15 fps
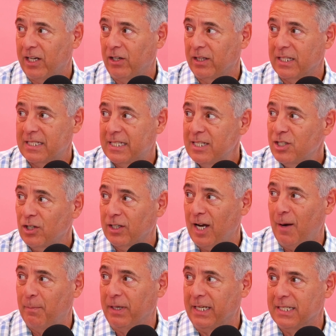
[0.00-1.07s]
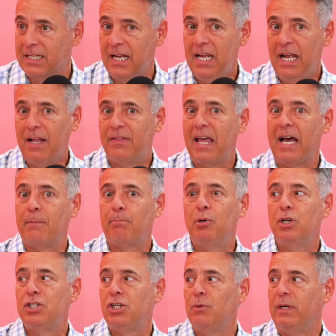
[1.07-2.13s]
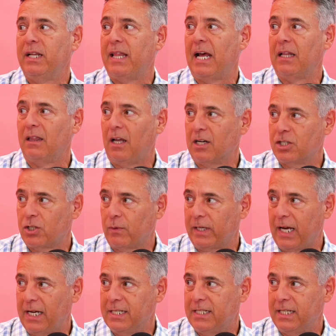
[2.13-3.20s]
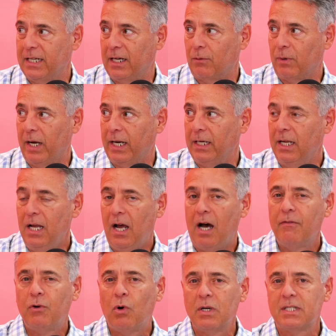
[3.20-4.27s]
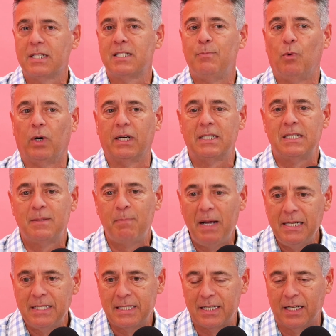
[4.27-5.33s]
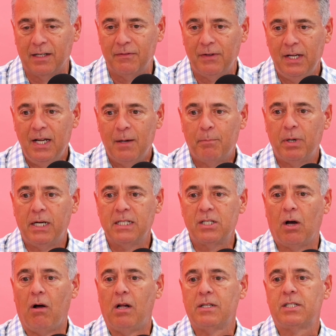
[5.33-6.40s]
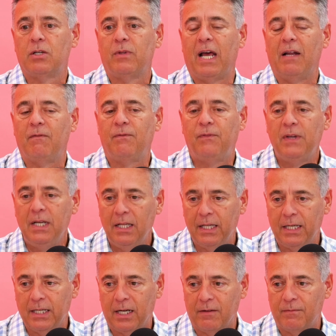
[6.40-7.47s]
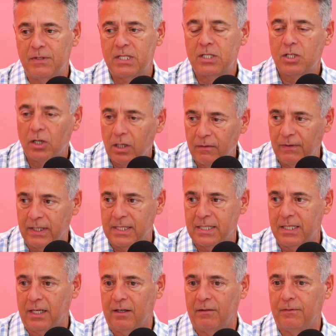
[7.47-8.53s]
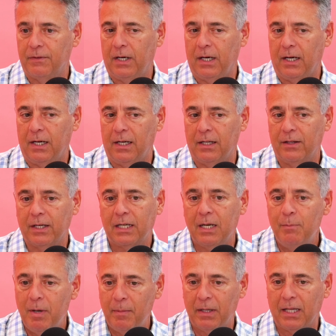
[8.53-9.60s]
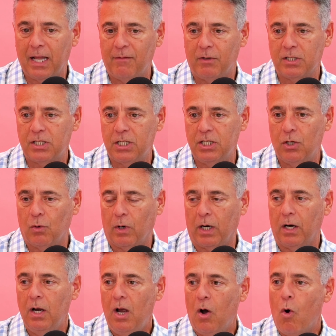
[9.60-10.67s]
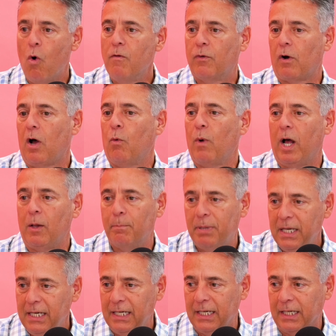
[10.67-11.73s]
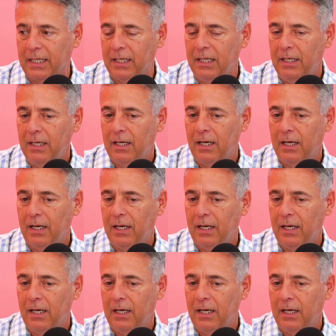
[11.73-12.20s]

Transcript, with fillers: that are the sister companies that put you into that luxury idea, right? Of course, it's more expensive, but it's also that feeling of service, of the commitment level to your overall well-being.